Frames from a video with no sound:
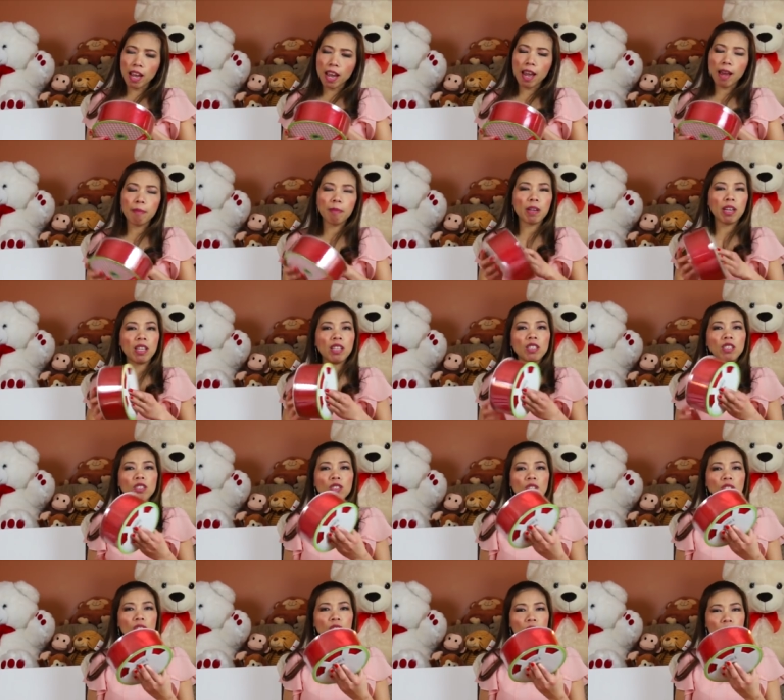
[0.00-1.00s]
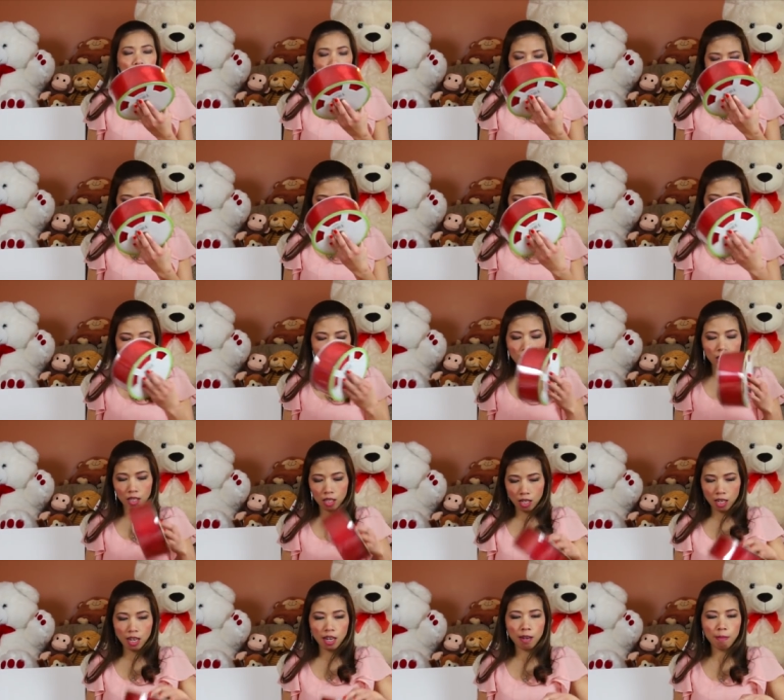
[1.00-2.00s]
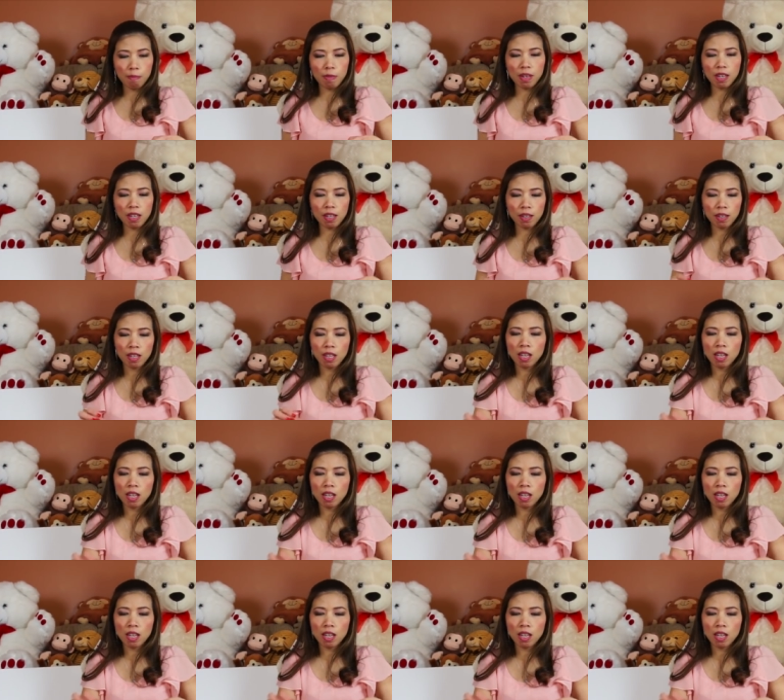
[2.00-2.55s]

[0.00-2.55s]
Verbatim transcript: a half inch it's kind of big